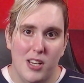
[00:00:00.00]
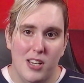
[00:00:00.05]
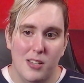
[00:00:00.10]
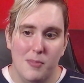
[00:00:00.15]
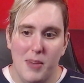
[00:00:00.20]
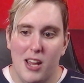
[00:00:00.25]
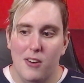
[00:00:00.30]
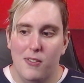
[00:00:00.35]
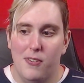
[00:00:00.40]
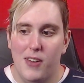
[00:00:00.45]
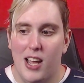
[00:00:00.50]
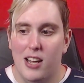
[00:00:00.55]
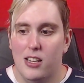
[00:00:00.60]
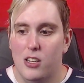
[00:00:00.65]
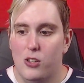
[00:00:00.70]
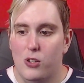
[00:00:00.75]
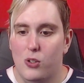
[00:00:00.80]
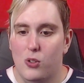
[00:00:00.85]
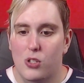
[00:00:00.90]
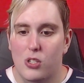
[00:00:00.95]
And as a matter of
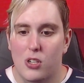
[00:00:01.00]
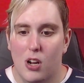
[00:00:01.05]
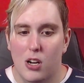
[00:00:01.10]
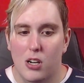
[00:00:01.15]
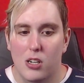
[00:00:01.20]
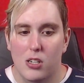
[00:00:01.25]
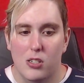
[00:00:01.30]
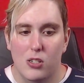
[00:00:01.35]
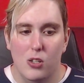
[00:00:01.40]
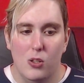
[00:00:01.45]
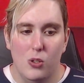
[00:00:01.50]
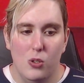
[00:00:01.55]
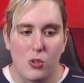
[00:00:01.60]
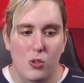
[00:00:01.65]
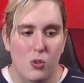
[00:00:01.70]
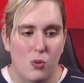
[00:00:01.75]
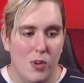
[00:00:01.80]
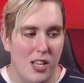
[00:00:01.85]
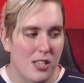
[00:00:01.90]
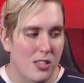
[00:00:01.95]
fact, as you start to
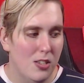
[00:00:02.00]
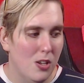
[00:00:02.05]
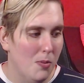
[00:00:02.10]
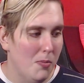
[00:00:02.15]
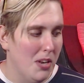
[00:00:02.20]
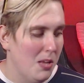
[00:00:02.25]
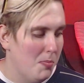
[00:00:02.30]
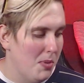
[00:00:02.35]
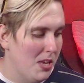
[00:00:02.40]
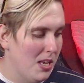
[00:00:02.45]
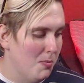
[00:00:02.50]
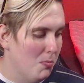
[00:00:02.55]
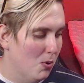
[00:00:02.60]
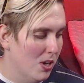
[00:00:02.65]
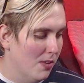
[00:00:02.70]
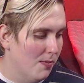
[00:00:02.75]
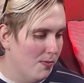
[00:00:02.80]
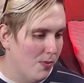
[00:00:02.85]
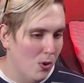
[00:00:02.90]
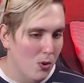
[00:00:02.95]
lose weight, so many
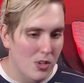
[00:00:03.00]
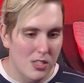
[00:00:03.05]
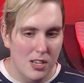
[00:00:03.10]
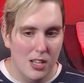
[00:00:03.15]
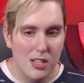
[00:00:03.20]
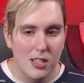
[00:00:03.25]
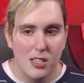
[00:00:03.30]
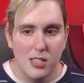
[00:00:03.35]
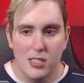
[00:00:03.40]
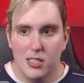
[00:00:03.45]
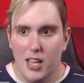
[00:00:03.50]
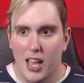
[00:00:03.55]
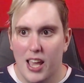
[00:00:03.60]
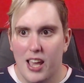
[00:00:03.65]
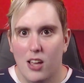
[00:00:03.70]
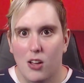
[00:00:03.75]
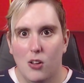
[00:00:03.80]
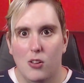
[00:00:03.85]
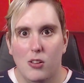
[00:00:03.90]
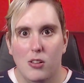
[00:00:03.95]
people get focused on the
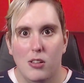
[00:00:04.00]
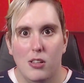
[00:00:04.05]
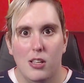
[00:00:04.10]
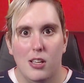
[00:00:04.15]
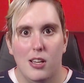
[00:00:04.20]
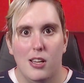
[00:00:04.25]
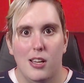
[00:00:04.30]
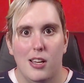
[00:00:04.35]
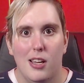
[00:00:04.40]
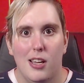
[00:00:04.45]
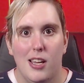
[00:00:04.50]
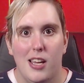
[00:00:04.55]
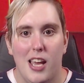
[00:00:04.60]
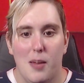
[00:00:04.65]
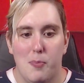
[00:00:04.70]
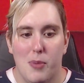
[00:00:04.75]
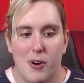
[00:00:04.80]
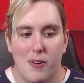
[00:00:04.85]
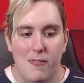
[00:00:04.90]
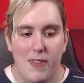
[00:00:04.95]
scale
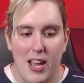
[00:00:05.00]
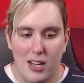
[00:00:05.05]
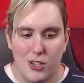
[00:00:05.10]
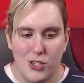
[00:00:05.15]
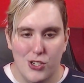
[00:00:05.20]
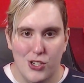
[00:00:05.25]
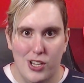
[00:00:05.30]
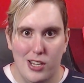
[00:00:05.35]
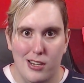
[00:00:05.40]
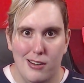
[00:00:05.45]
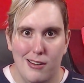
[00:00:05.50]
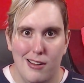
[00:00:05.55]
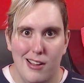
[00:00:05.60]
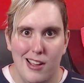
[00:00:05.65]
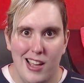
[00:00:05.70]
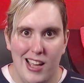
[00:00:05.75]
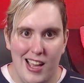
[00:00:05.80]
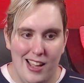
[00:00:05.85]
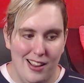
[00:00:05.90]
and perfection.